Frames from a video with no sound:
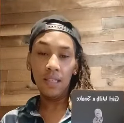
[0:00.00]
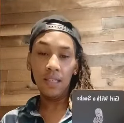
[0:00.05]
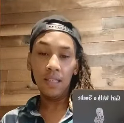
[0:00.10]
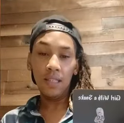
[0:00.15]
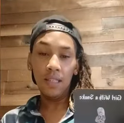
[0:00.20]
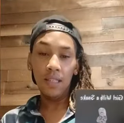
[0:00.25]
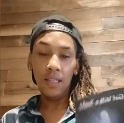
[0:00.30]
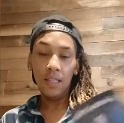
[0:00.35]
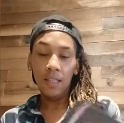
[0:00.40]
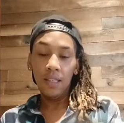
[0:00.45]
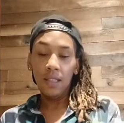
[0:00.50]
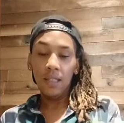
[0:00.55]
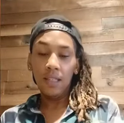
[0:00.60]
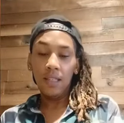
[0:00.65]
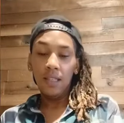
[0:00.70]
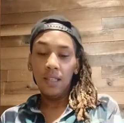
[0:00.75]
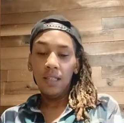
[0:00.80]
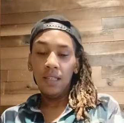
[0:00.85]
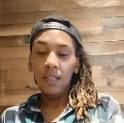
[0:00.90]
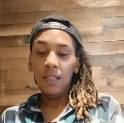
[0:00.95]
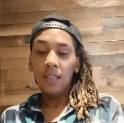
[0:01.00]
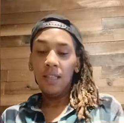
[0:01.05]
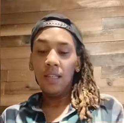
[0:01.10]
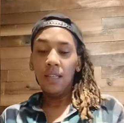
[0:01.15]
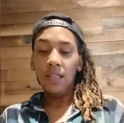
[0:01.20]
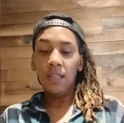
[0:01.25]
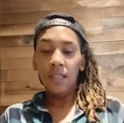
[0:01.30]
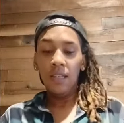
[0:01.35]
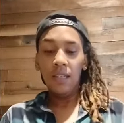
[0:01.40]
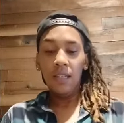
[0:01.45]

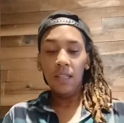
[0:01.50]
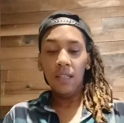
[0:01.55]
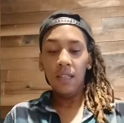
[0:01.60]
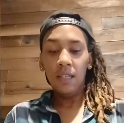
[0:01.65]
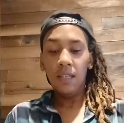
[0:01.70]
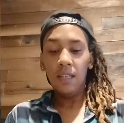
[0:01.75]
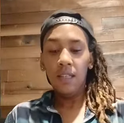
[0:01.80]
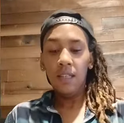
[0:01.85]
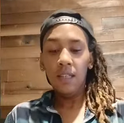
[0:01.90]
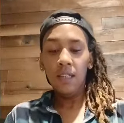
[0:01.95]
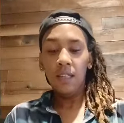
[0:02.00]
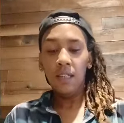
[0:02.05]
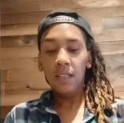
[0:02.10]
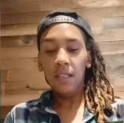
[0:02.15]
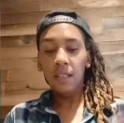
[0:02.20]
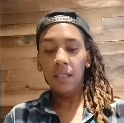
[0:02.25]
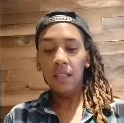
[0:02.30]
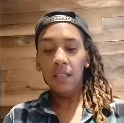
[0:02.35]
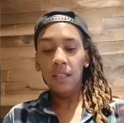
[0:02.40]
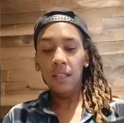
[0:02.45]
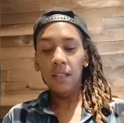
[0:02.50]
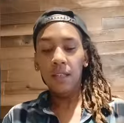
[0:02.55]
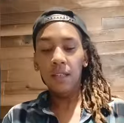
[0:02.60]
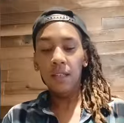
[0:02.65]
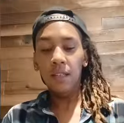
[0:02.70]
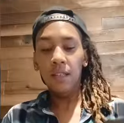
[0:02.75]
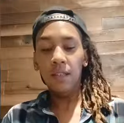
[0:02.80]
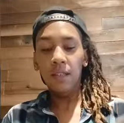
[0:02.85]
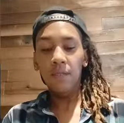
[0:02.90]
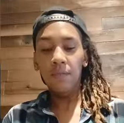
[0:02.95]

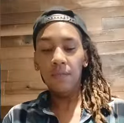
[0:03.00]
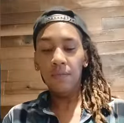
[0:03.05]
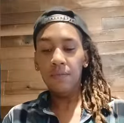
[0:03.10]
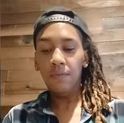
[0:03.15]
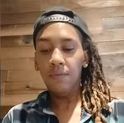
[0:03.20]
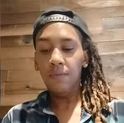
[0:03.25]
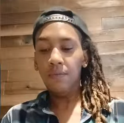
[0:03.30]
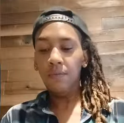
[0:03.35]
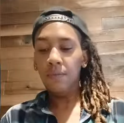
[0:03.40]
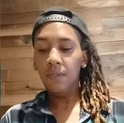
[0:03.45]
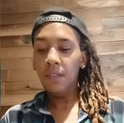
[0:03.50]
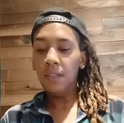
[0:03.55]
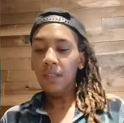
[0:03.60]
[no speech]